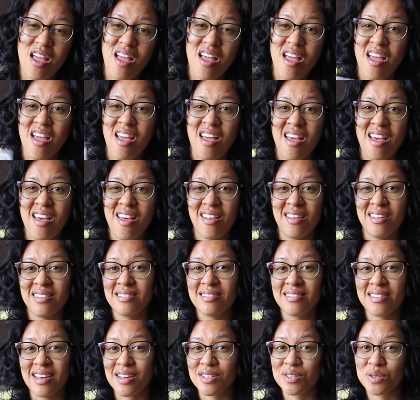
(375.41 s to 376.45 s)

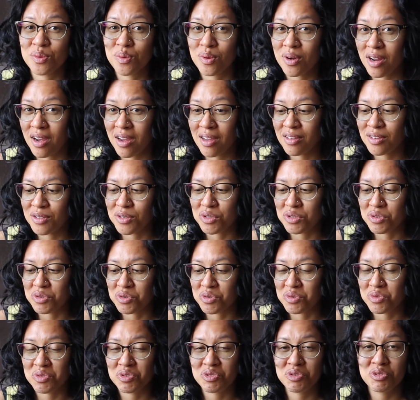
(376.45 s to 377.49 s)
and that's what I
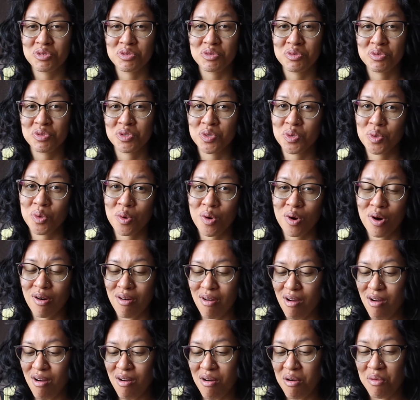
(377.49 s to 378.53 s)
use to store
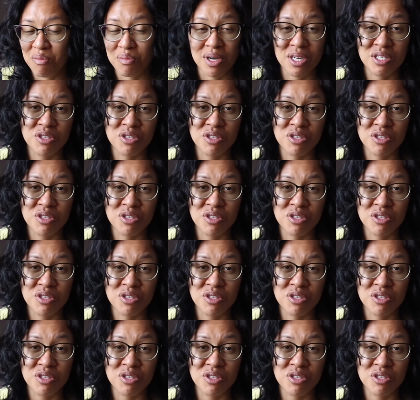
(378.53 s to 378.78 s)
all my